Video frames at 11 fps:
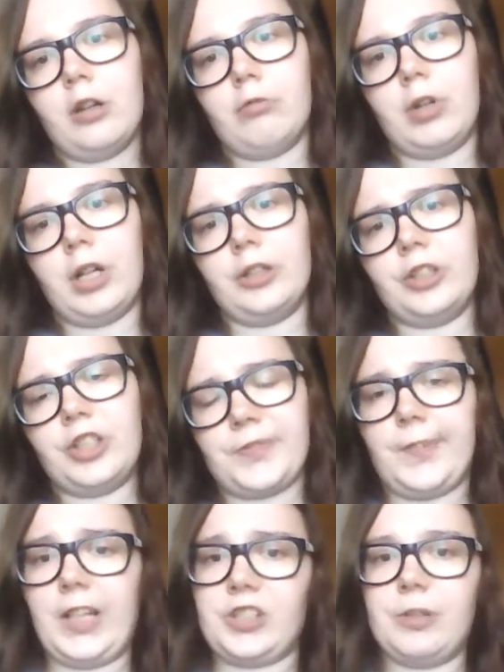when this
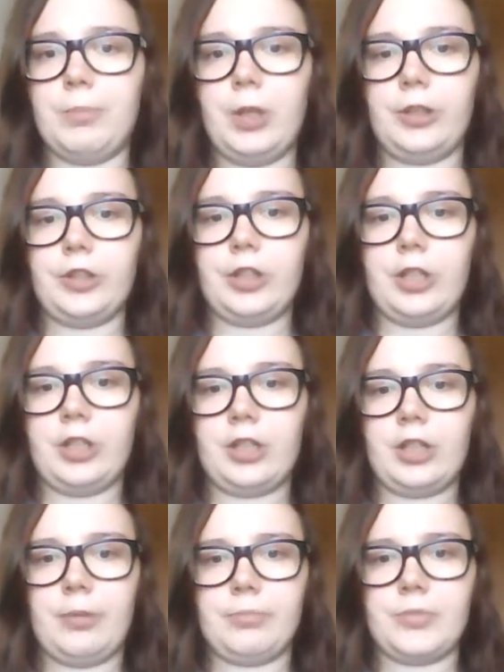flexibility
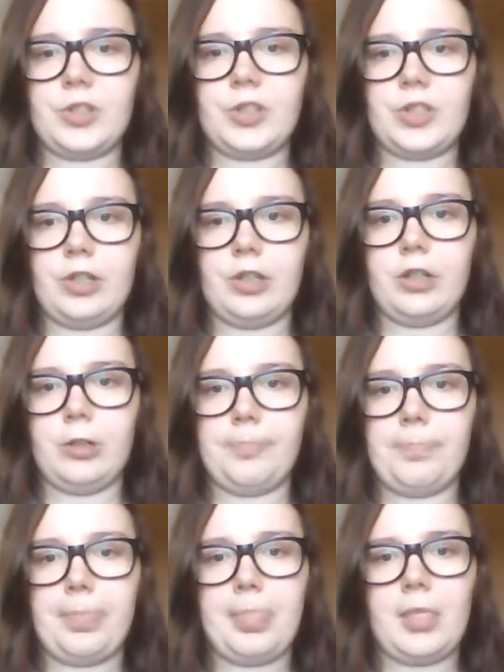comes
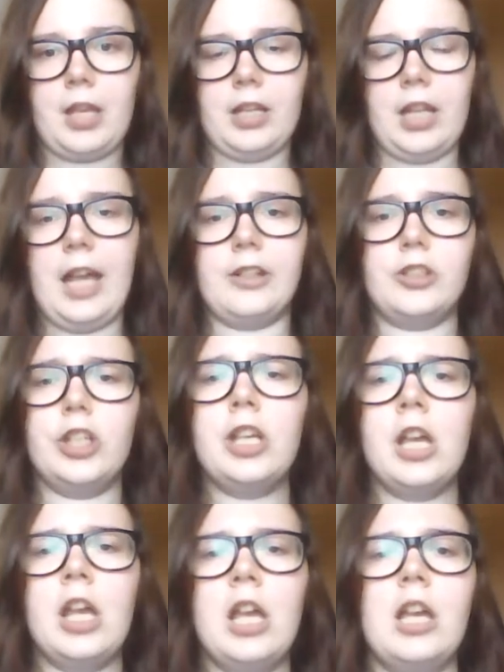in handy,
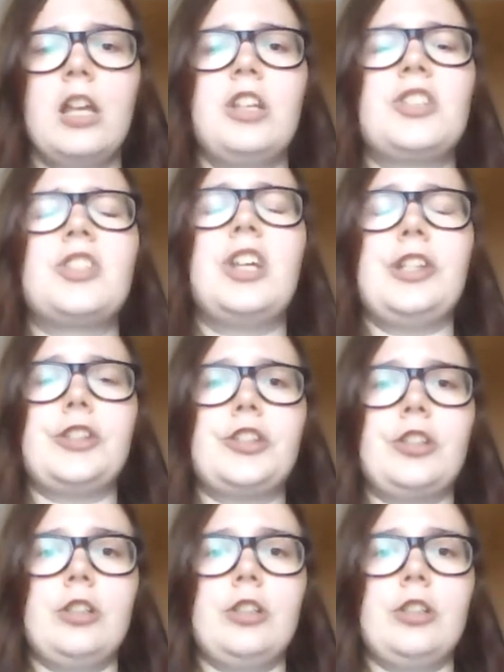is that